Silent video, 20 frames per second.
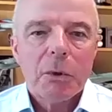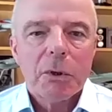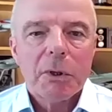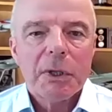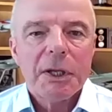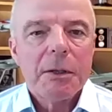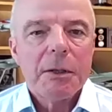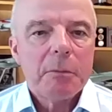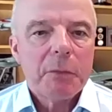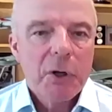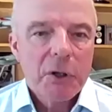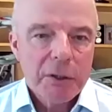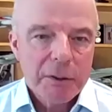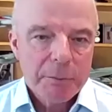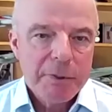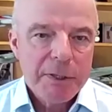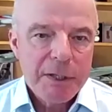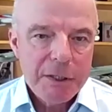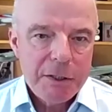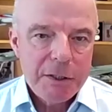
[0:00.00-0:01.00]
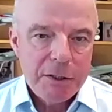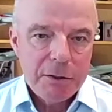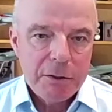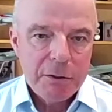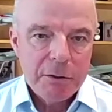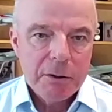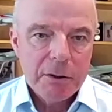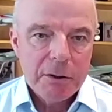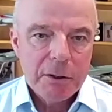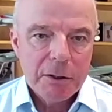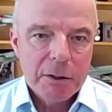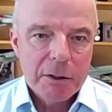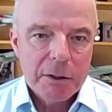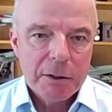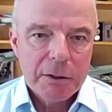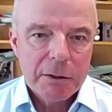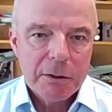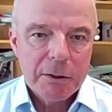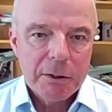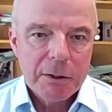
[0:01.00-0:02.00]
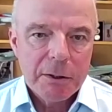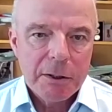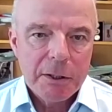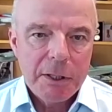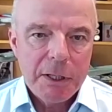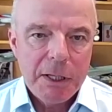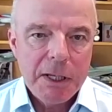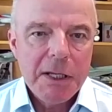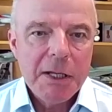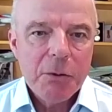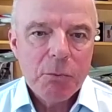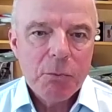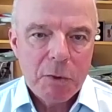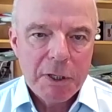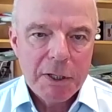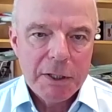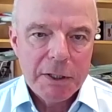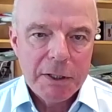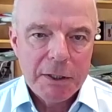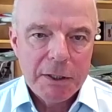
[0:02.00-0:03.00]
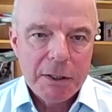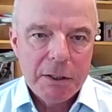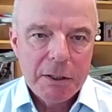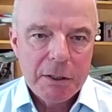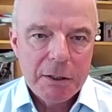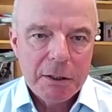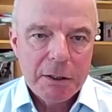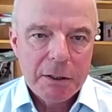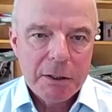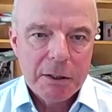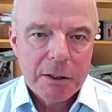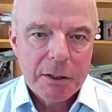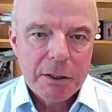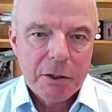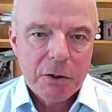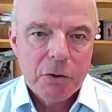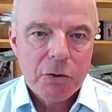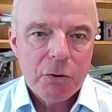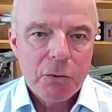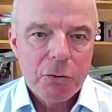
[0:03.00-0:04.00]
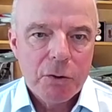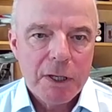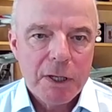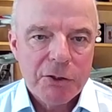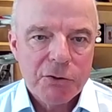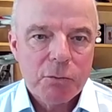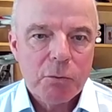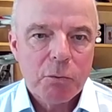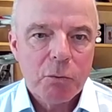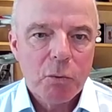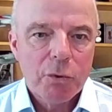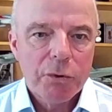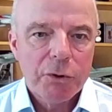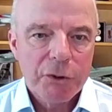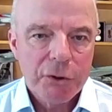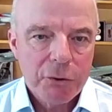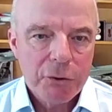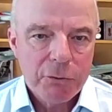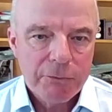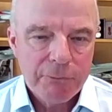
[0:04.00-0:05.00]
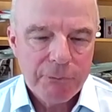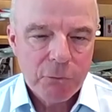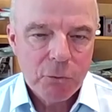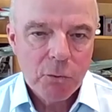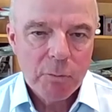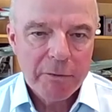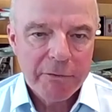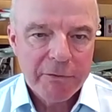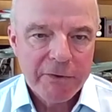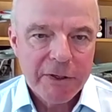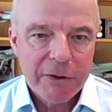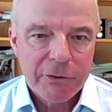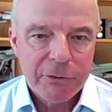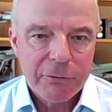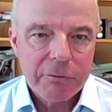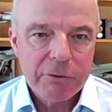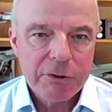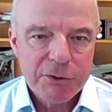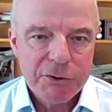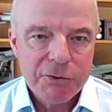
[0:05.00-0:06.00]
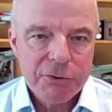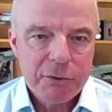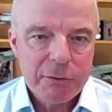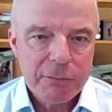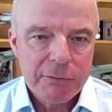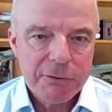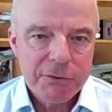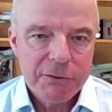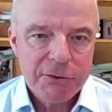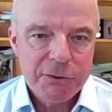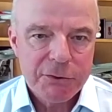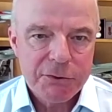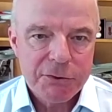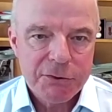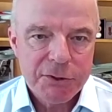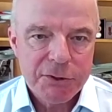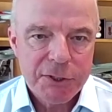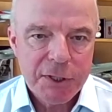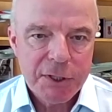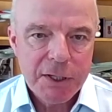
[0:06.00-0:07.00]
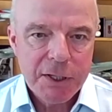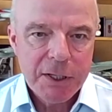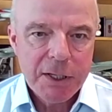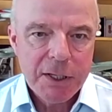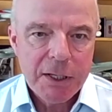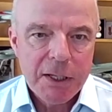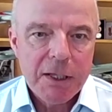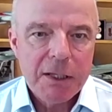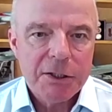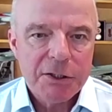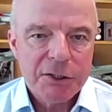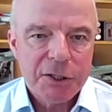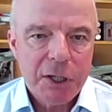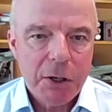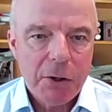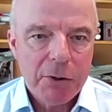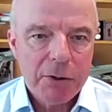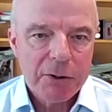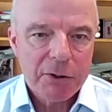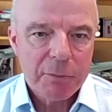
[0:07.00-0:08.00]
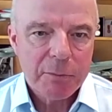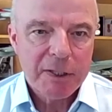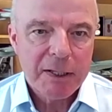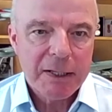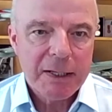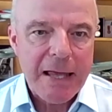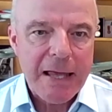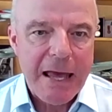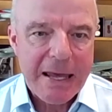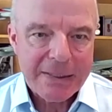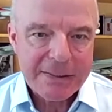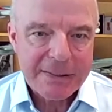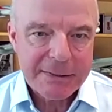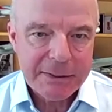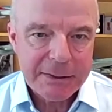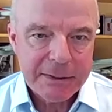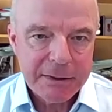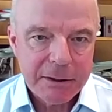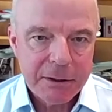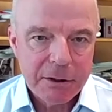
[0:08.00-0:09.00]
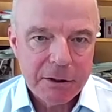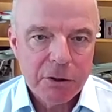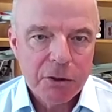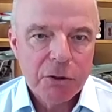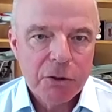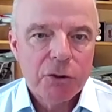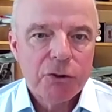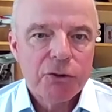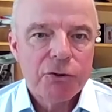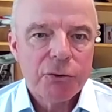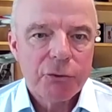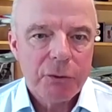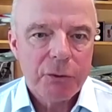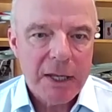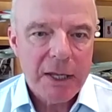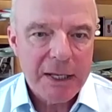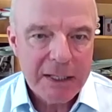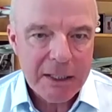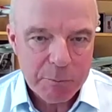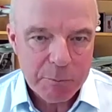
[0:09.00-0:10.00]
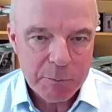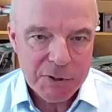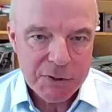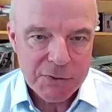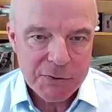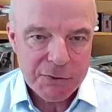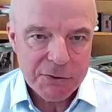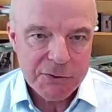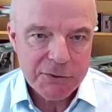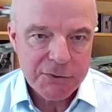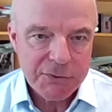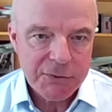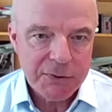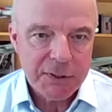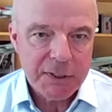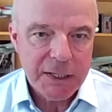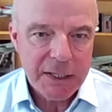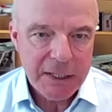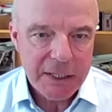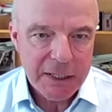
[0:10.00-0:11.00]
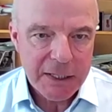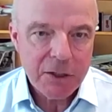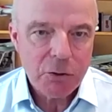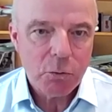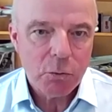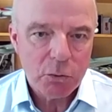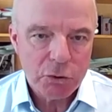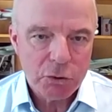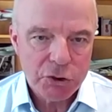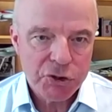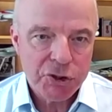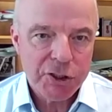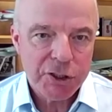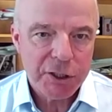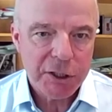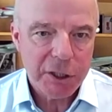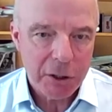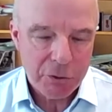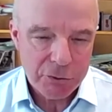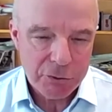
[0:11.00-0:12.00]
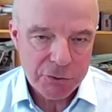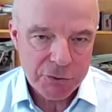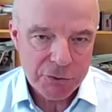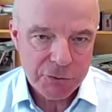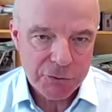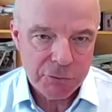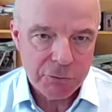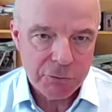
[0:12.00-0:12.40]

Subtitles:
in my opinion, anyone who has worn the uniform of our three services is going to be an asset to any business that he or she goes to,